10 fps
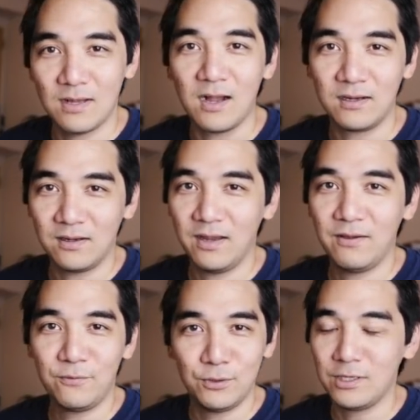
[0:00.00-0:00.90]

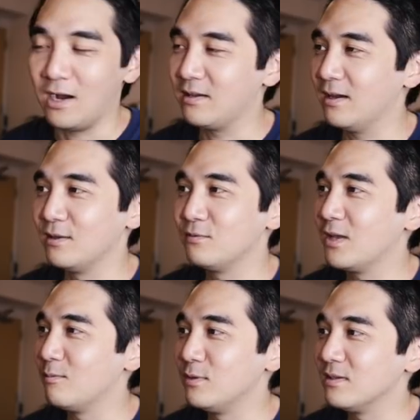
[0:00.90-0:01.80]
arare, furikake. I love
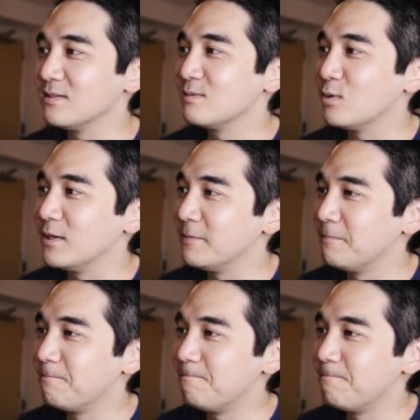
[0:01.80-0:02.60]
that mix, but